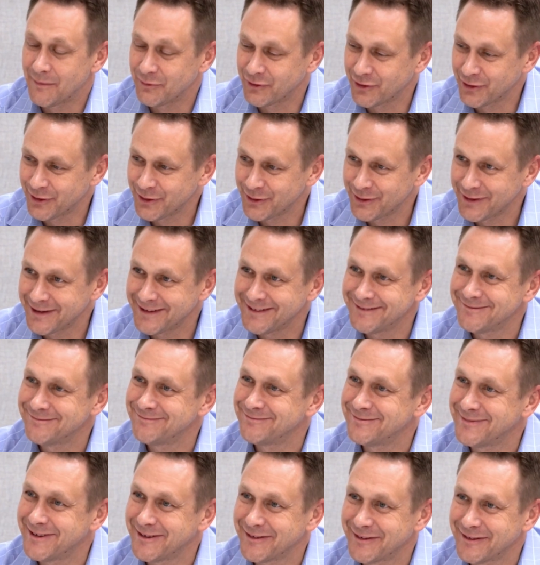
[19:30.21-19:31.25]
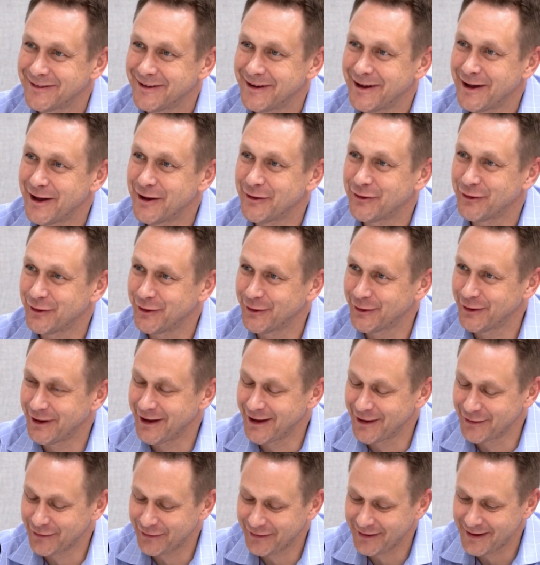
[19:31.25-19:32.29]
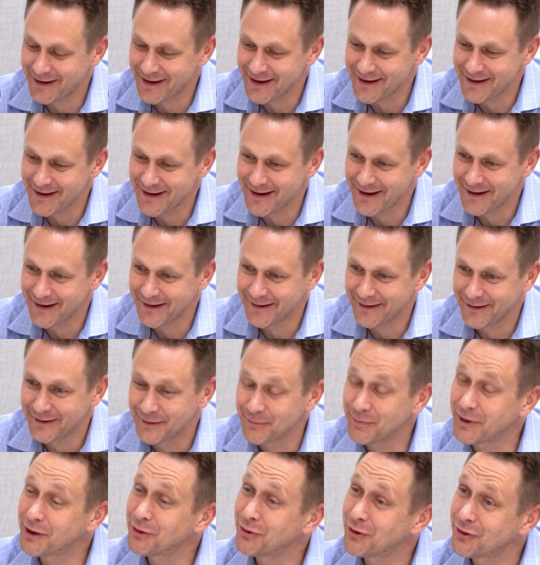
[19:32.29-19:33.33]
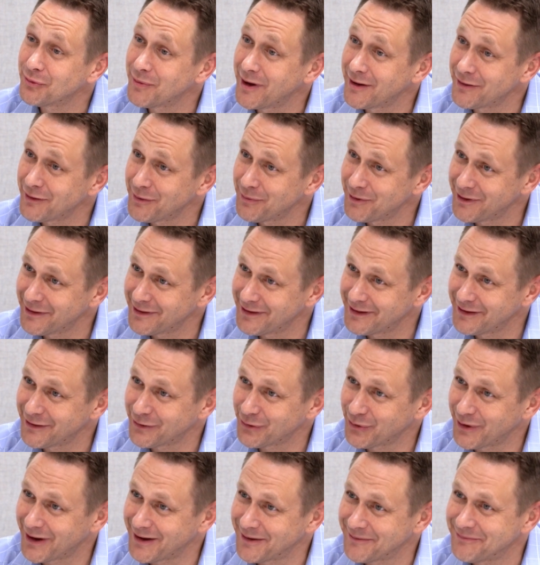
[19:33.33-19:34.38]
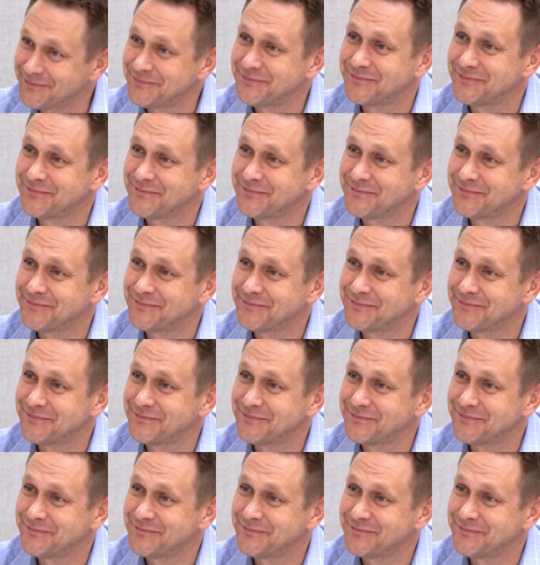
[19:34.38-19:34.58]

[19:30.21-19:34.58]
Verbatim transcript: Absolutely it's it's a it's a uh, big responsibility as well.